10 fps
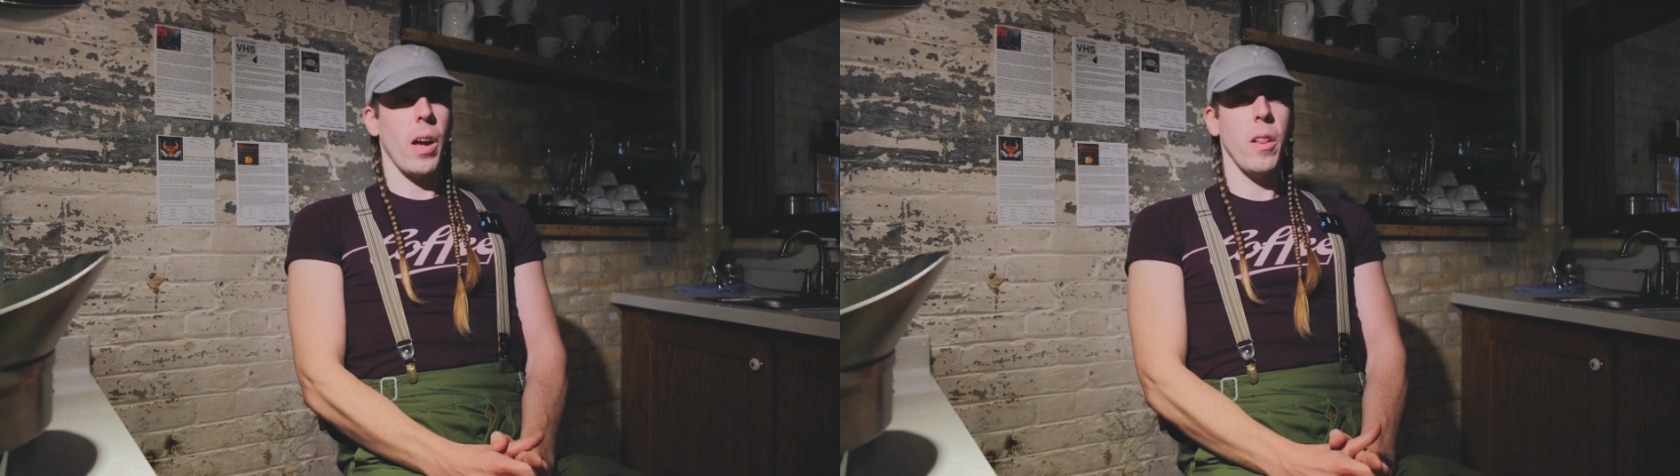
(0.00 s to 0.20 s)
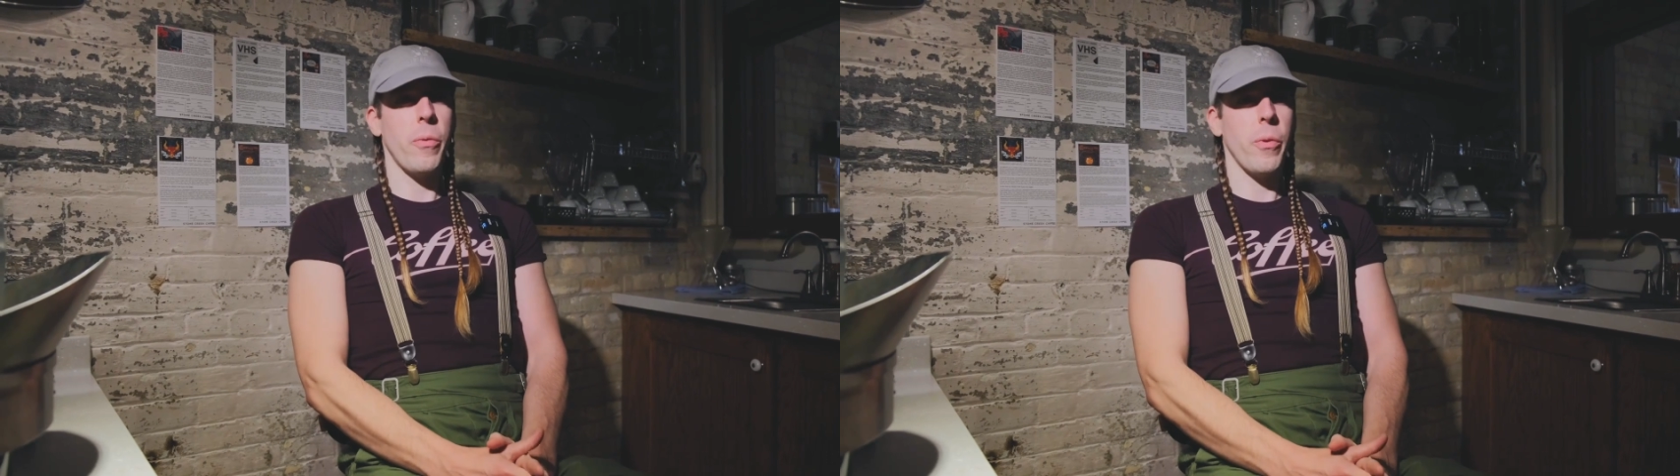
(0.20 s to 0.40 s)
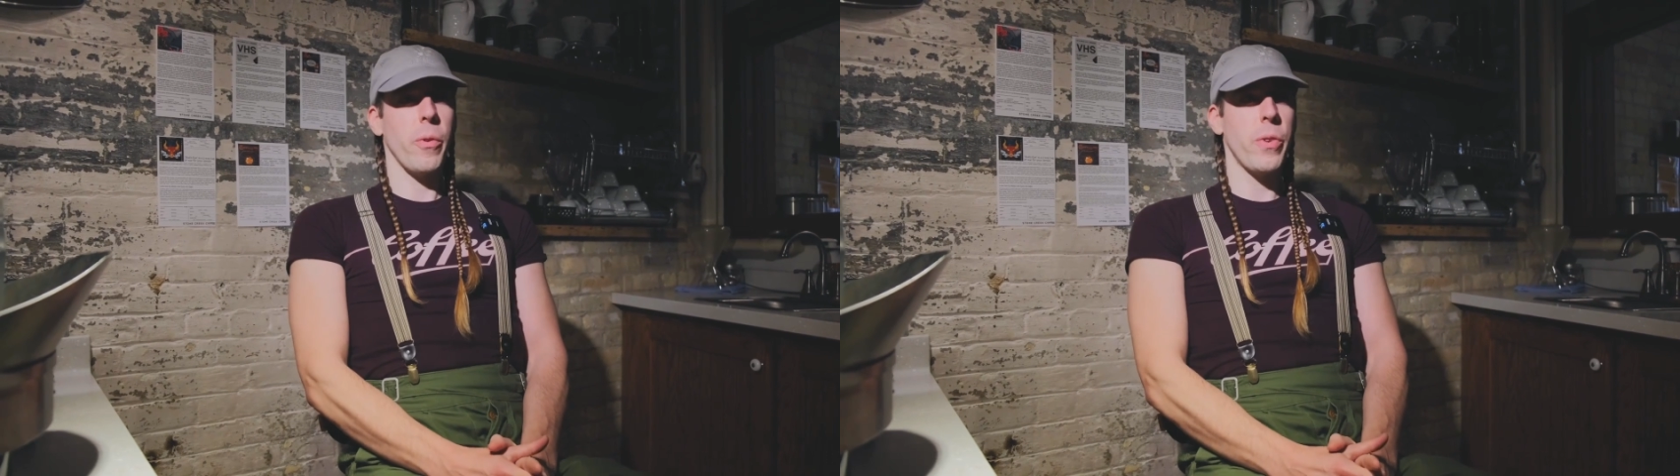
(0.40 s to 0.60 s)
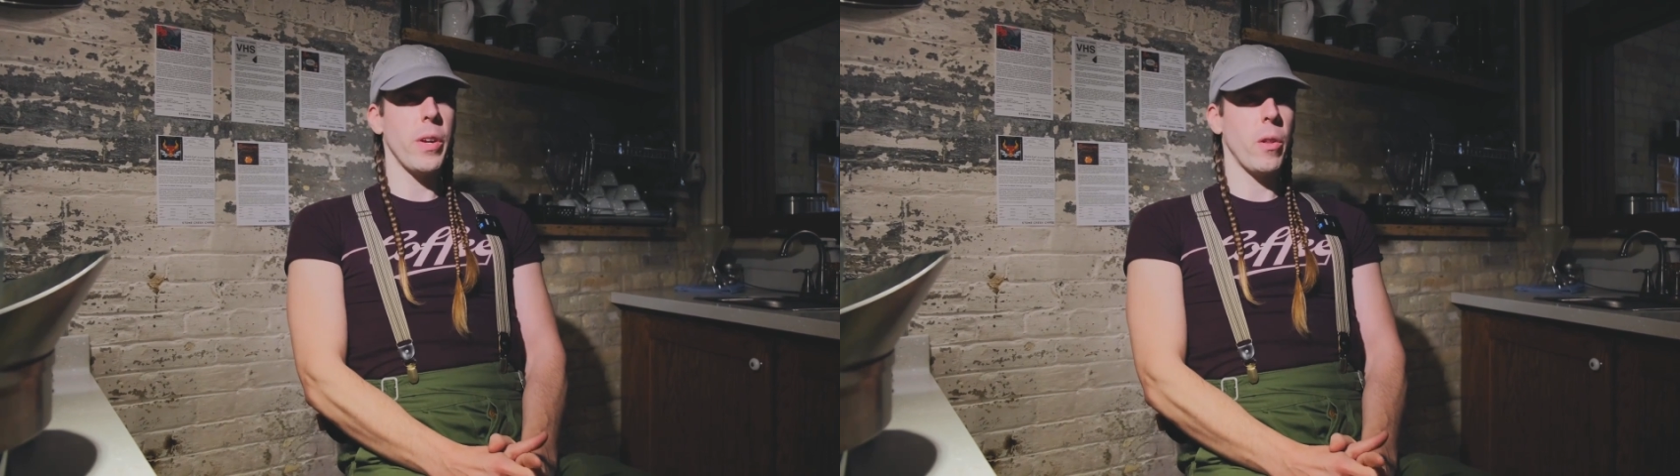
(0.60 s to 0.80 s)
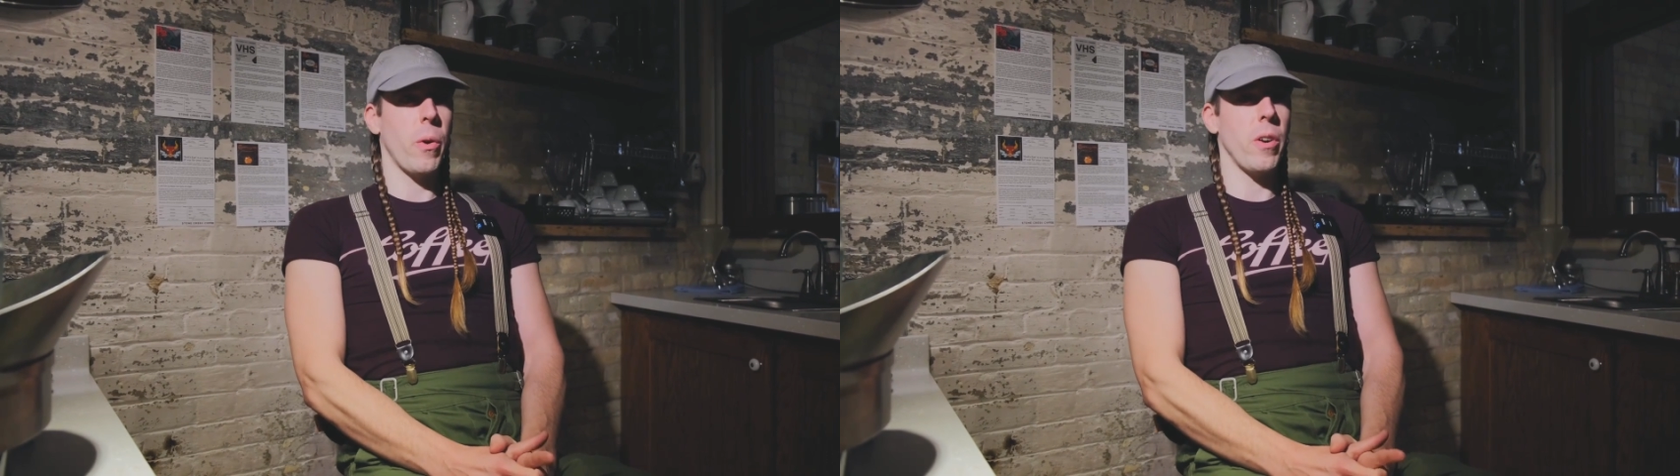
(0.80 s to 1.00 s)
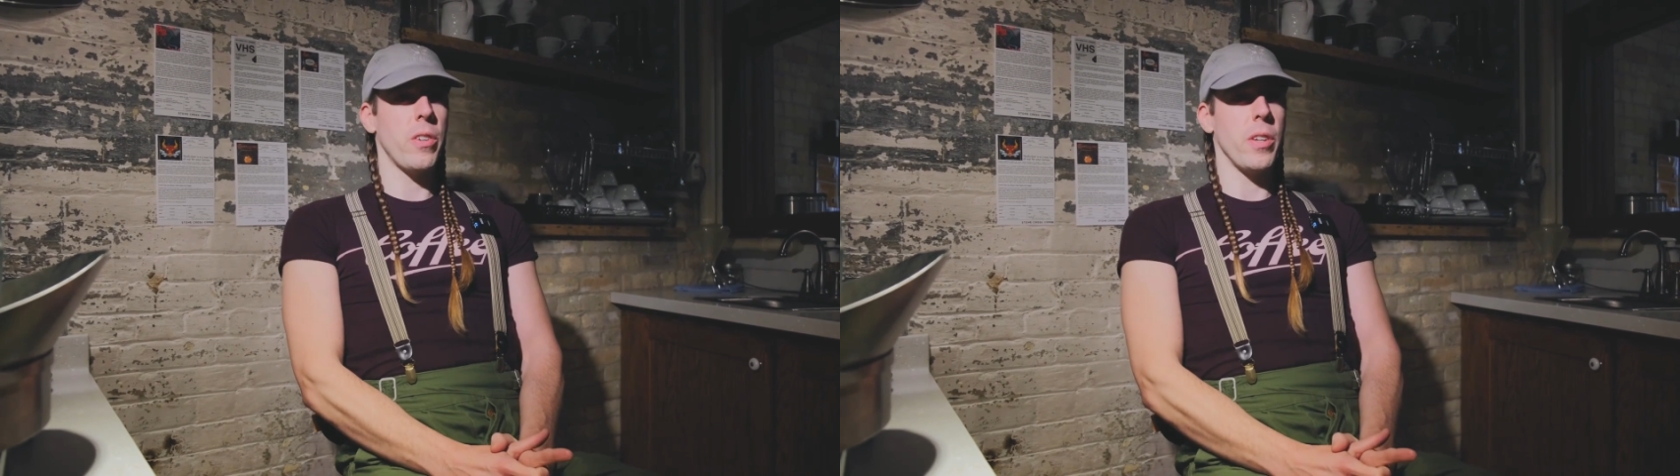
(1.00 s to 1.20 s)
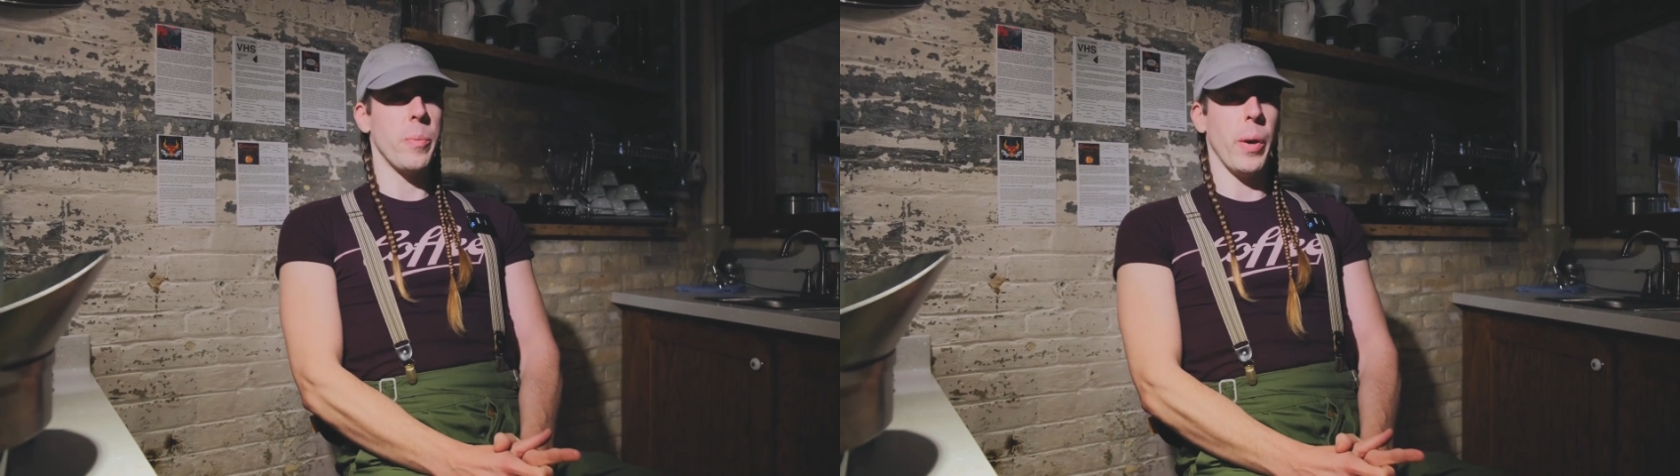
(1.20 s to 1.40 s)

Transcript: I love single origins,